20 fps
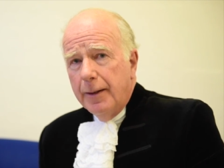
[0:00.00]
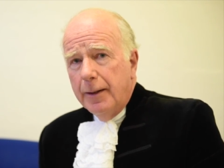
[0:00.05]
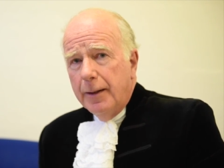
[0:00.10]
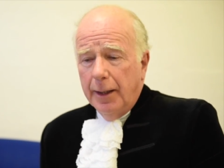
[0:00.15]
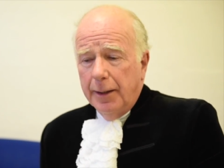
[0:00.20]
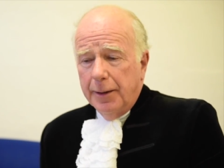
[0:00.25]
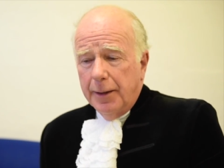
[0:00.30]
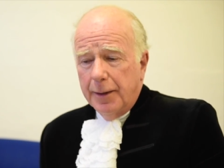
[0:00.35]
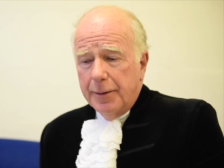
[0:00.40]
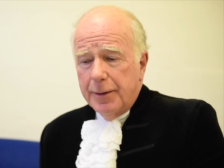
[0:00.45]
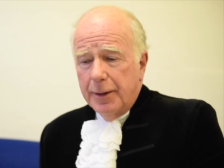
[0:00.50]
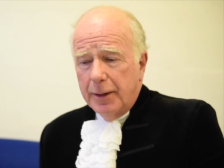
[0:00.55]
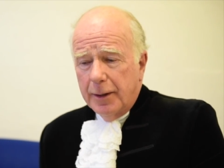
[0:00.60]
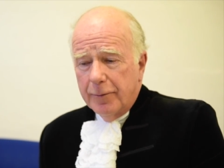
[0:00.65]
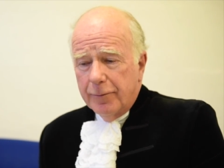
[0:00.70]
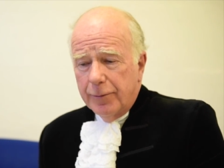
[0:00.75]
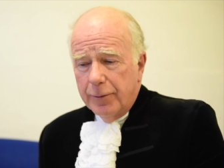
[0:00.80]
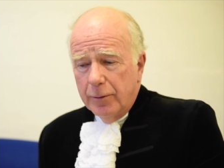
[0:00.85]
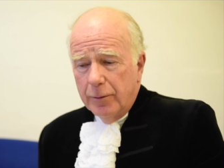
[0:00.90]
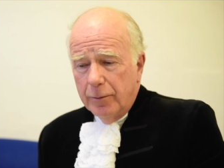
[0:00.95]
And I think
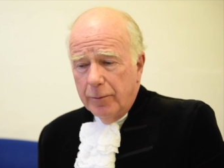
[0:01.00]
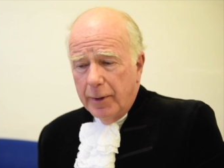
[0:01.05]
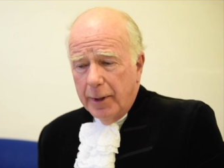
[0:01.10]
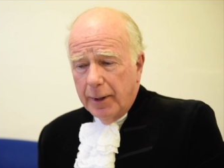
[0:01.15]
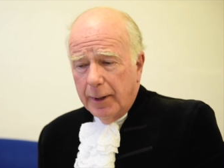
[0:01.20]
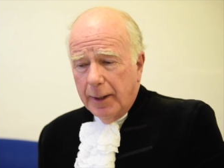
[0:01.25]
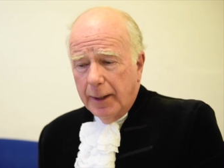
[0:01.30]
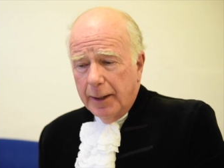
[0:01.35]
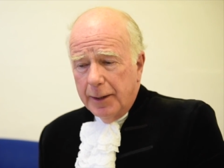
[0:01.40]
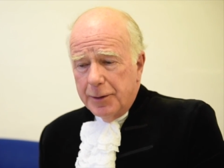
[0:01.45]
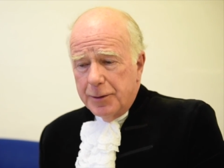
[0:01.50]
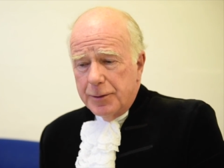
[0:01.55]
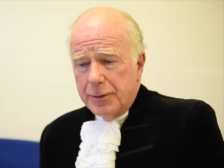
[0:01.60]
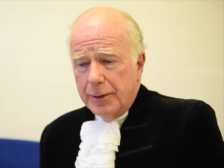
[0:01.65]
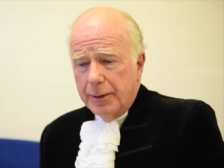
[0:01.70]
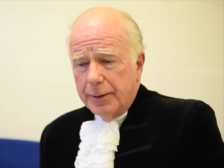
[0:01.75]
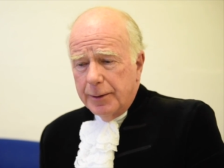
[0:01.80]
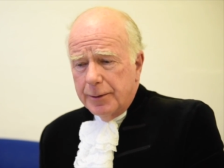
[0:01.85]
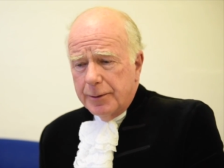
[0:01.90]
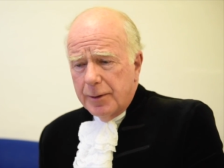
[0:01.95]
if you realize
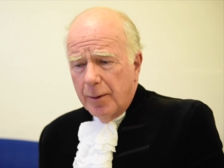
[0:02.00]
that